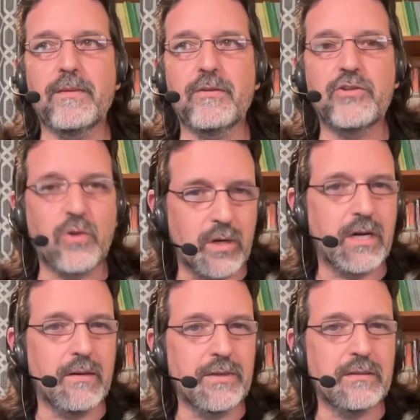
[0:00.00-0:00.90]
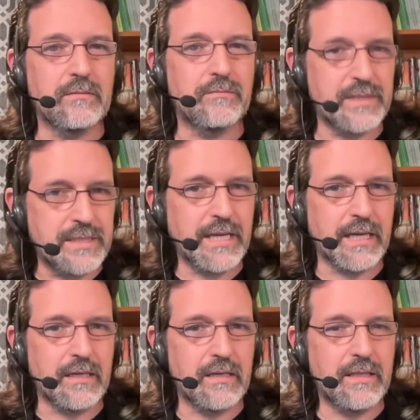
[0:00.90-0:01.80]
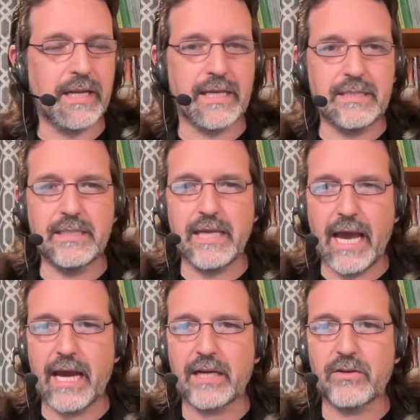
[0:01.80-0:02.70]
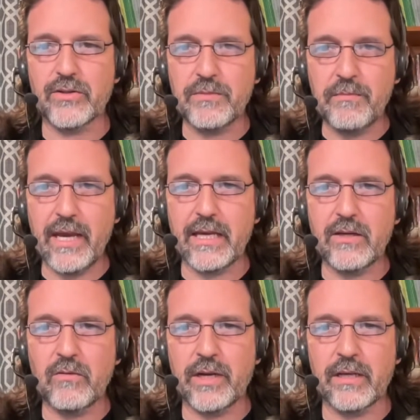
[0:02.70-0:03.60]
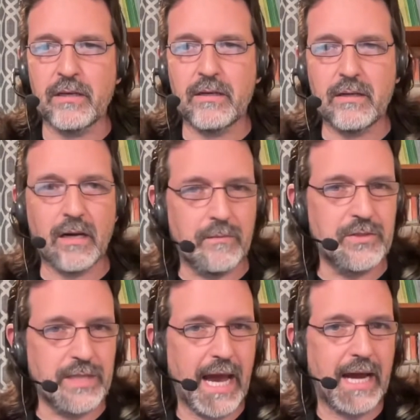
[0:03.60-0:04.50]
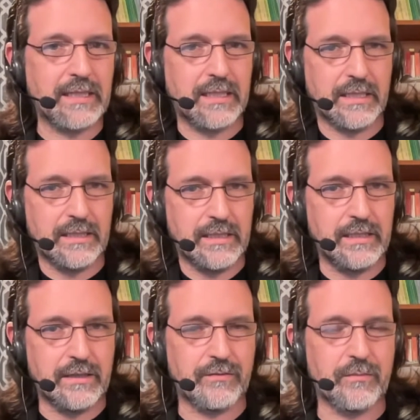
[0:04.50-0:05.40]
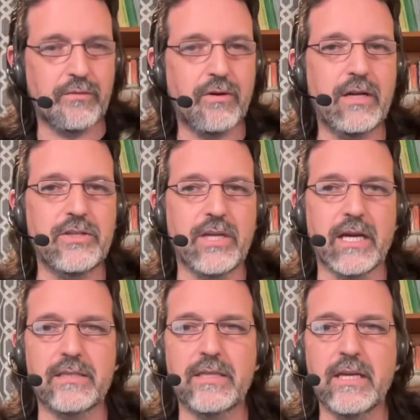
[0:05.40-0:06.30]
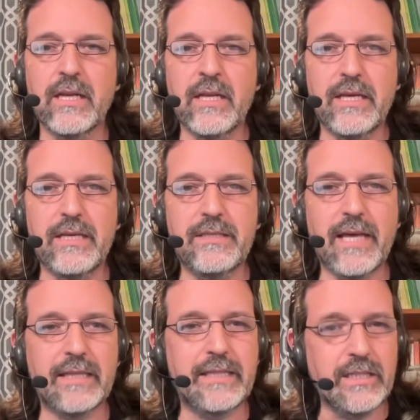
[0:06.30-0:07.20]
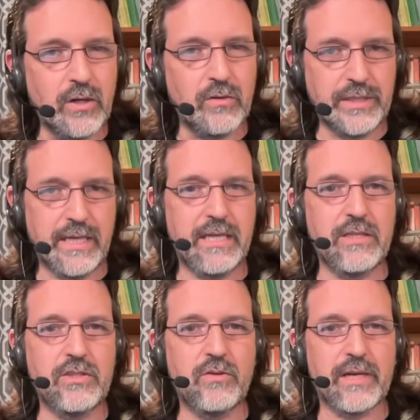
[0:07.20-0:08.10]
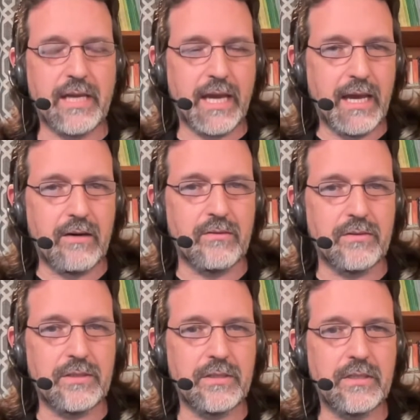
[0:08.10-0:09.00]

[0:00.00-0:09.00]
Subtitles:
shortcoming, mistake that I see actors make when it comes to acting in different projects is that they don't take into account